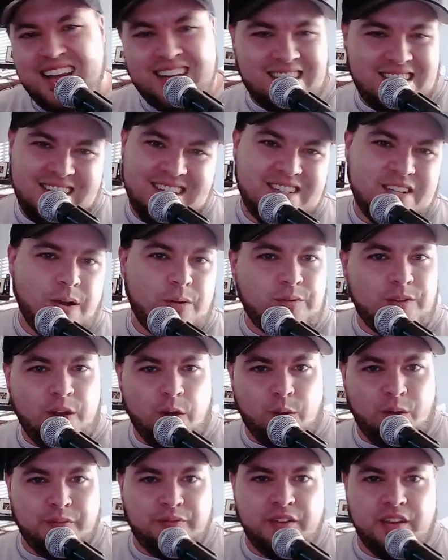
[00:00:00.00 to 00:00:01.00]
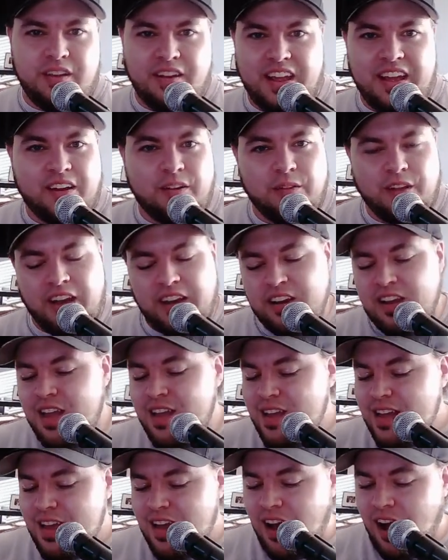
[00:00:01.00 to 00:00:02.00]
don't know if he can handle that.
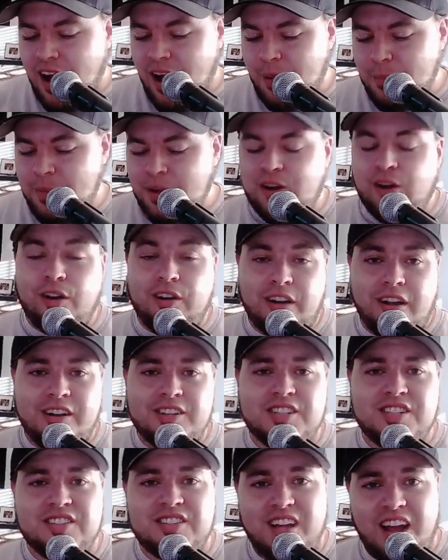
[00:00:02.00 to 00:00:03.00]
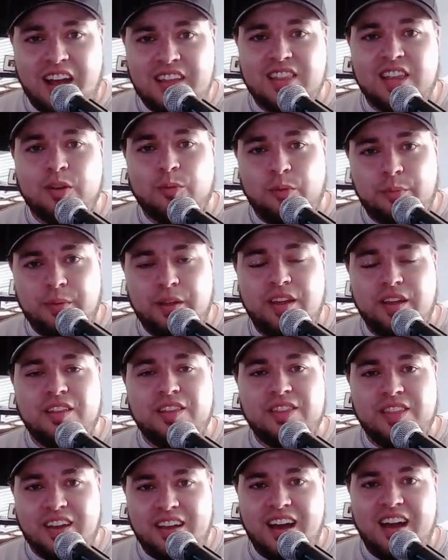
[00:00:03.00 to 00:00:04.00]
Uh, but Kirk Cousins, I think, would be
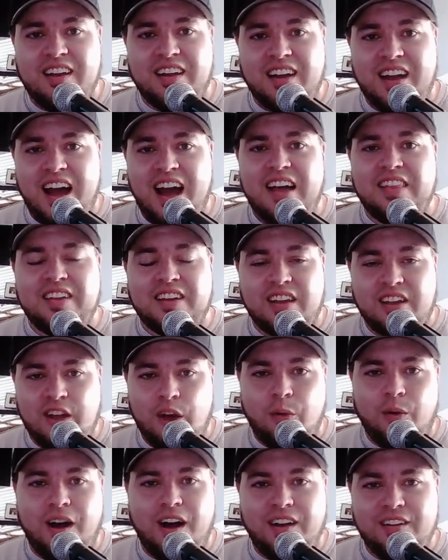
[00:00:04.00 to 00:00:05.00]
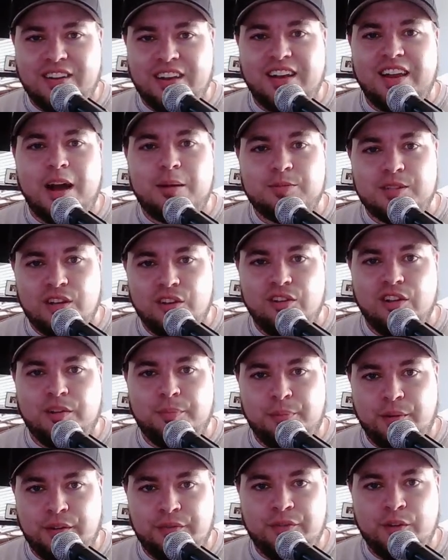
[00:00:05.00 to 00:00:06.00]
the kind of guy that could go out and absolutely
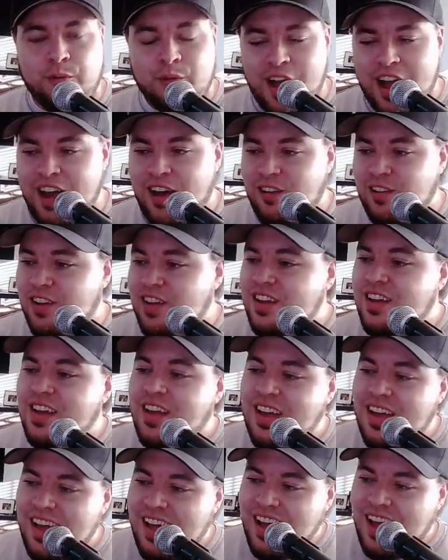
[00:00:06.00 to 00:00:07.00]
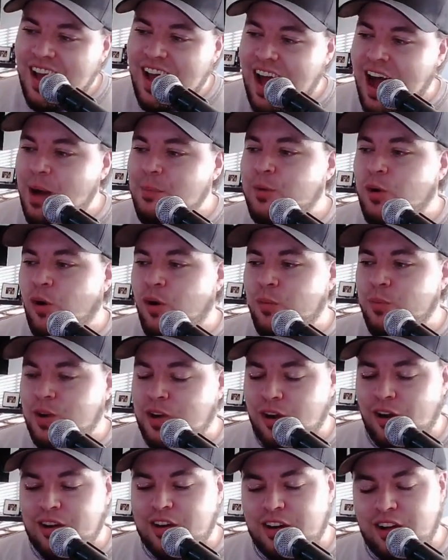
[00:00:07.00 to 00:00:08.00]
put a few down. I'm going with
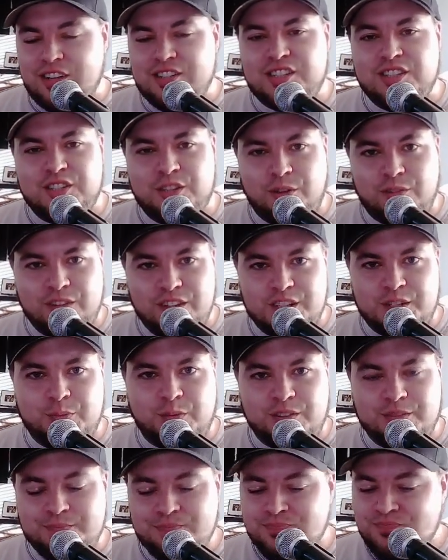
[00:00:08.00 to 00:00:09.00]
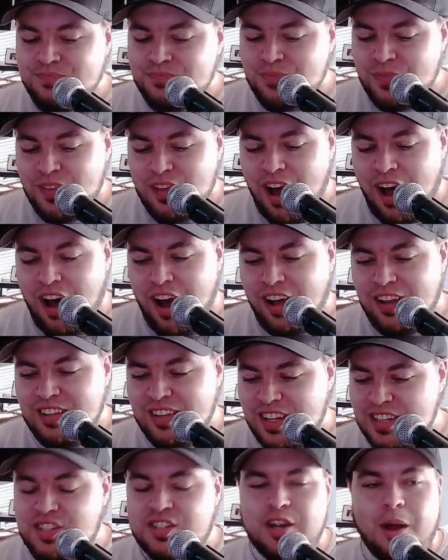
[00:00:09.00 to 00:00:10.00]
Kirk Cousins on this one. Uh,
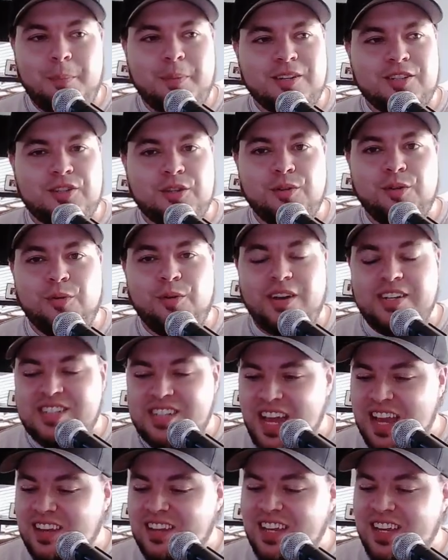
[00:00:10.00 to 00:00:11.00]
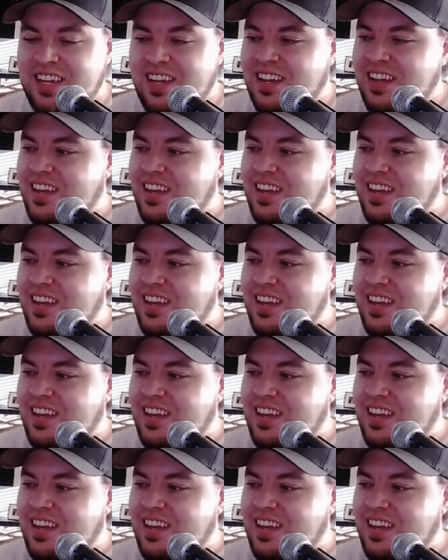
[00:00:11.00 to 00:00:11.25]
let's jump into daily